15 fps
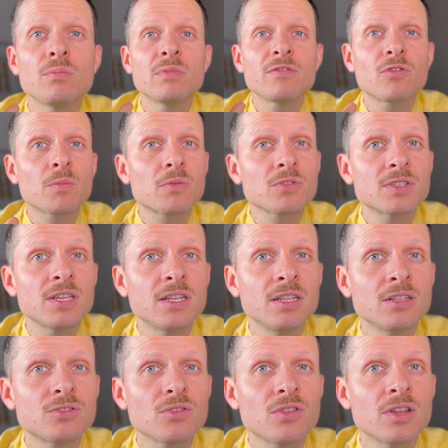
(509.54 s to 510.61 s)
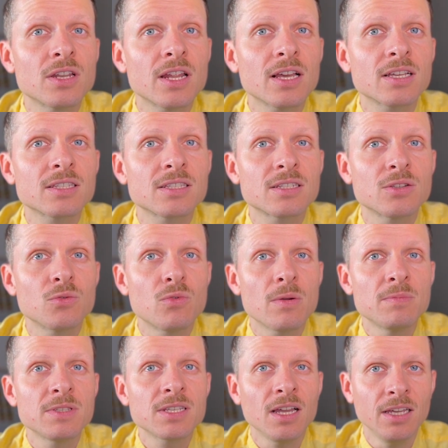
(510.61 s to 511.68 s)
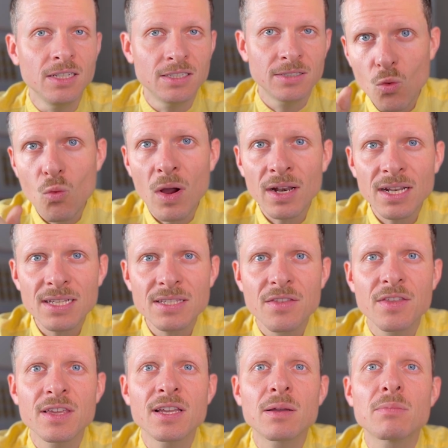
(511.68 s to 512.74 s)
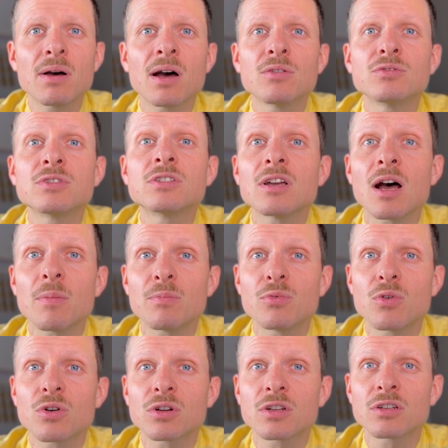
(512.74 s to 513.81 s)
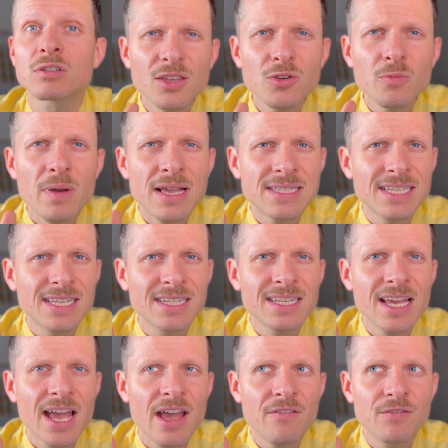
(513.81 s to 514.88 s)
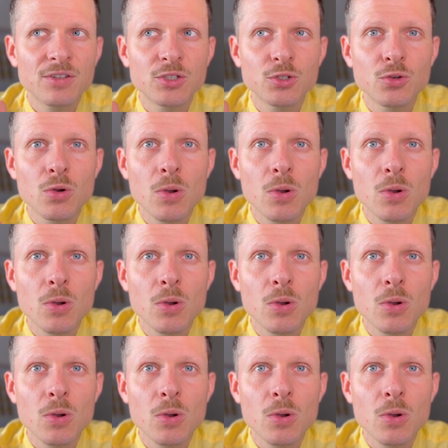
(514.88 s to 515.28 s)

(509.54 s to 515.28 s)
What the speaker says: before proceeding to the next website, one last thing about Upwork. You basically have to